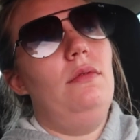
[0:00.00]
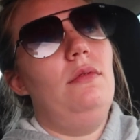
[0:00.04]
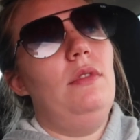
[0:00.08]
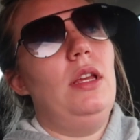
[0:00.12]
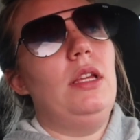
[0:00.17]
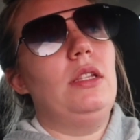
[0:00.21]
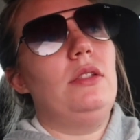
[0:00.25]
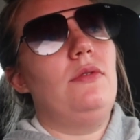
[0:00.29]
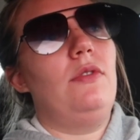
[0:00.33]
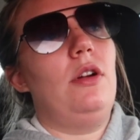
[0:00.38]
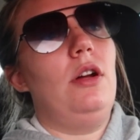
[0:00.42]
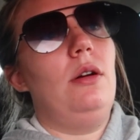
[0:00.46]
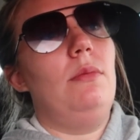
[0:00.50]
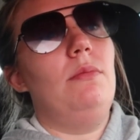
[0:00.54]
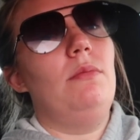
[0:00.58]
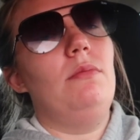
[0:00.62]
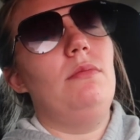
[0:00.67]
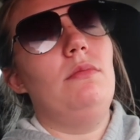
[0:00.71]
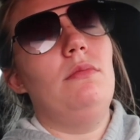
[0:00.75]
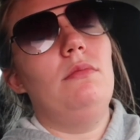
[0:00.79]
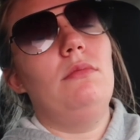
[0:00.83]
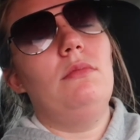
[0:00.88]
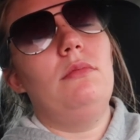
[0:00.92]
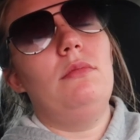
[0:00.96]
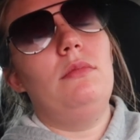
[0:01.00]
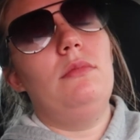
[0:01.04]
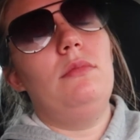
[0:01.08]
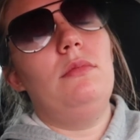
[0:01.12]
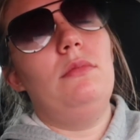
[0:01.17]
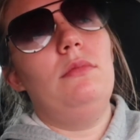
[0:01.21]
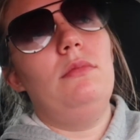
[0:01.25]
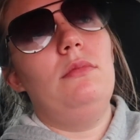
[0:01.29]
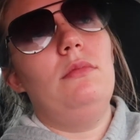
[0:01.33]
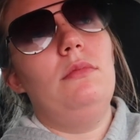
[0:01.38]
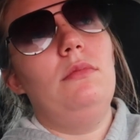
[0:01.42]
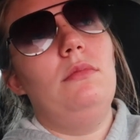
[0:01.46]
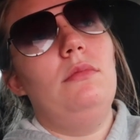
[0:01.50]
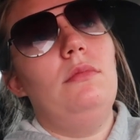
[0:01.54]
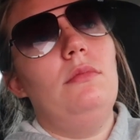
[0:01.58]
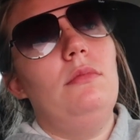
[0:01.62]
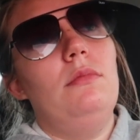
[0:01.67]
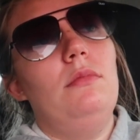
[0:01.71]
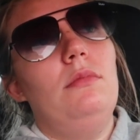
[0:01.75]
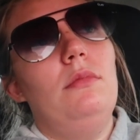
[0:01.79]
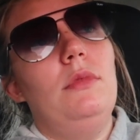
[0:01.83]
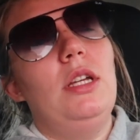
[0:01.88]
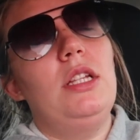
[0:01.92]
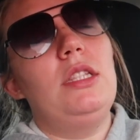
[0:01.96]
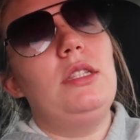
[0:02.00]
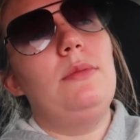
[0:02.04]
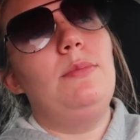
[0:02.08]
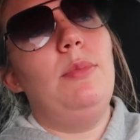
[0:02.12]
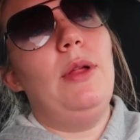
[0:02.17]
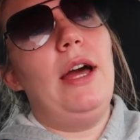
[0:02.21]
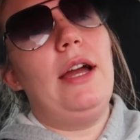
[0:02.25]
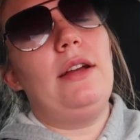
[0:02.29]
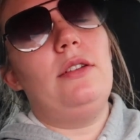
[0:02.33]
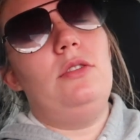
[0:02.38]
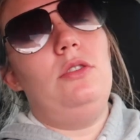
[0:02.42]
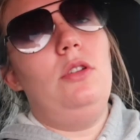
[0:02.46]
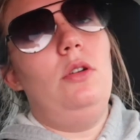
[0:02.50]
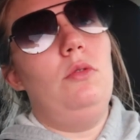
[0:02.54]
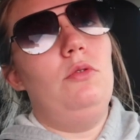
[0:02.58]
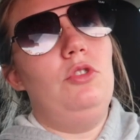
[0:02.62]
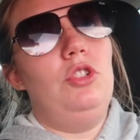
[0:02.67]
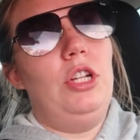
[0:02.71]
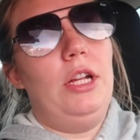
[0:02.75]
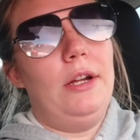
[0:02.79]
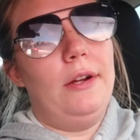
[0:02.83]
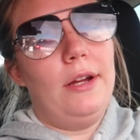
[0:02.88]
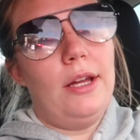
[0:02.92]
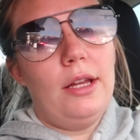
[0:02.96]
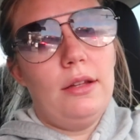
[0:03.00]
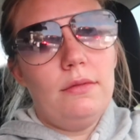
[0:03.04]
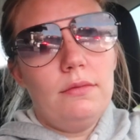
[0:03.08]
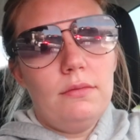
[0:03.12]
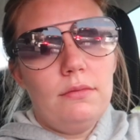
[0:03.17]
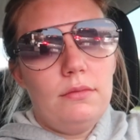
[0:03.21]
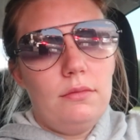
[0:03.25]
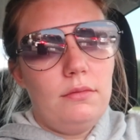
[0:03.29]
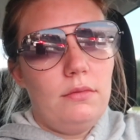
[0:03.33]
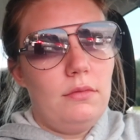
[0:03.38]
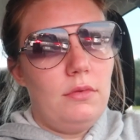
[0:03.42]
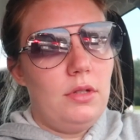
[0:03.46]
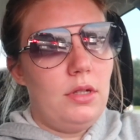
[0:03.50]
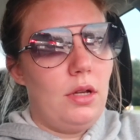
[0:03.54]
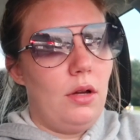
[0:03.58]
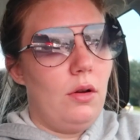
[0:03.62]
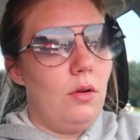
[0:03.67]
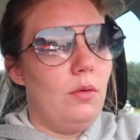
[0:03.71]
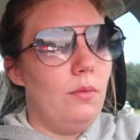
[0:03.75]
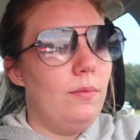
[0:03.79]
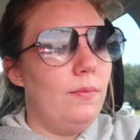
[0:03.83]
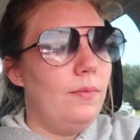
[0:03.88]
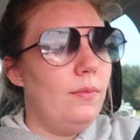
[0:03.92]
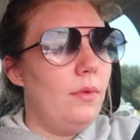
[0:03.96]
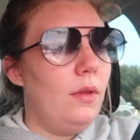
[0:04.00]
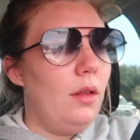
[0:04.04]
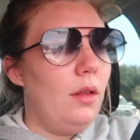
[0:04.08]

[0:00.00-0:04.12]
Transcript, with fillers: is from, it's Black Stone Cherry. So